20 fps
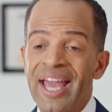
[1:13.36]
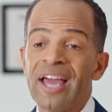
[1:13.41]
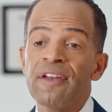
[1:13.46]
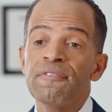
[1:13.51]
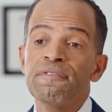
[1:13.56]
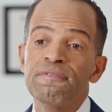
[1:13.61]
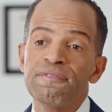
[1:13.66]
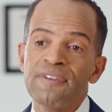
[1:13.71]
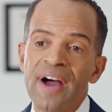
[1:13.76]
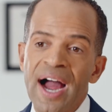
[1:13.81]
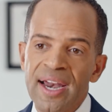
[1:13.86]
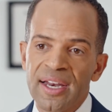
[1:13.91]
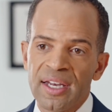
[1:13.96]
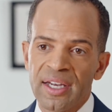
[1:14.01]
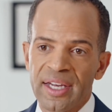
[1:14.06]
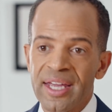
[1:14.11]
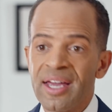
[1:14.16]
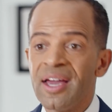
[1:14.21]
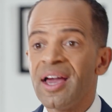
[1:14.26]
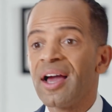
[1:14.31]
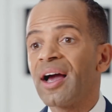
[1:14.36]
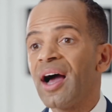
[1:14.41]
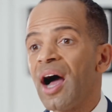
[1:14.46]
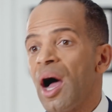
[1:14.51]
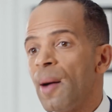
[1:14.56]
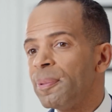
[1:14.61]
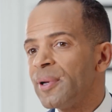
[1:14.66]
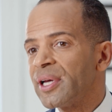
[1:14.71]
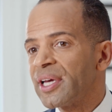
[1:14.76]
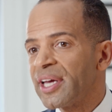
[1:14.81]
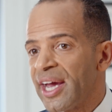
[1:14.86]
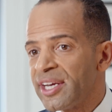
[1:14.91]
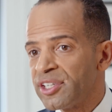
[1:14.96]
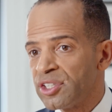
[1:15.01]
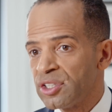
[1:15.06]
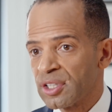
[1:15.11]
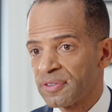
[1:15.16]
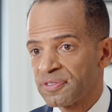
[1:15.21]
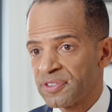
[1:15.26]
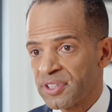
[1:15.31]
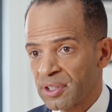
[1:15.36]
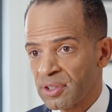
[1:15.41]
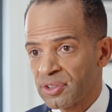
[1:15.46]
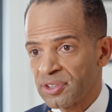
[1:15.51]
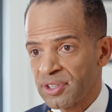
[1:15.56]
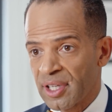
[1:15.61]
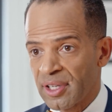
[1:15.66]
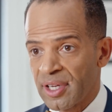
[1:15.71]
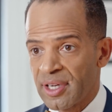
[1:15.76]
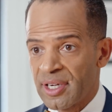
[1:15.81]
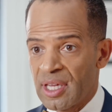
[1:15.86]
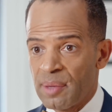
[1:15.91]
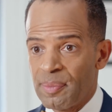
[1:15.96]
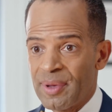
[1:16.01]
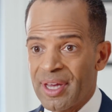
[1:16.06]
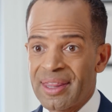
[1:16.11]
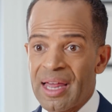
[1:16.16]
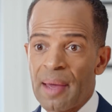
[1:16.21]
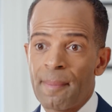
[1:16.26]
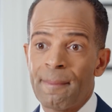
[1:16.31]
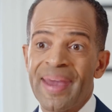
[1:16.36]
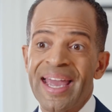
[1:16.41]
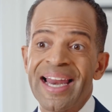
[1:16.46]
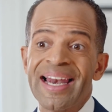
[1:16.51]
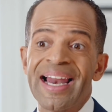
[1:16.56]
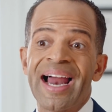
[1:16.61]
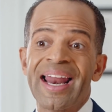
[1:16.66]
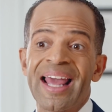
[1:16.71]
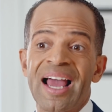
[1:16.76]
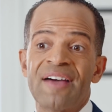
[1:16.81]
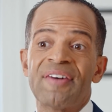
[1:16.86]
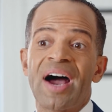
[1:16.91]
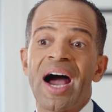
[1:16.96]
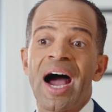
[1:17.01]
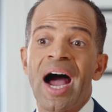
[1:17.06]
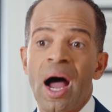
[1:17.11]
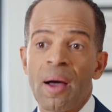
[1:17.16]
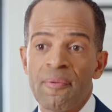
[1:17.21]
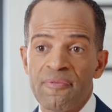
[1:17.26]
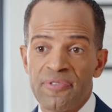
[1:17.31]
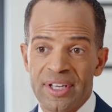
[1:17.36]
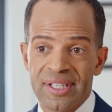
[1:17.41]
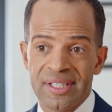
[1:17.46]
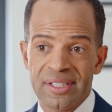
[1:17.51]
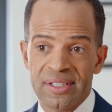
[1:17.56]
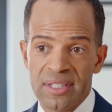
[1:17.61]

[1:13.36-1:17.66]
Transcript: And finally, complications of sickle cell anemia that may not have obvious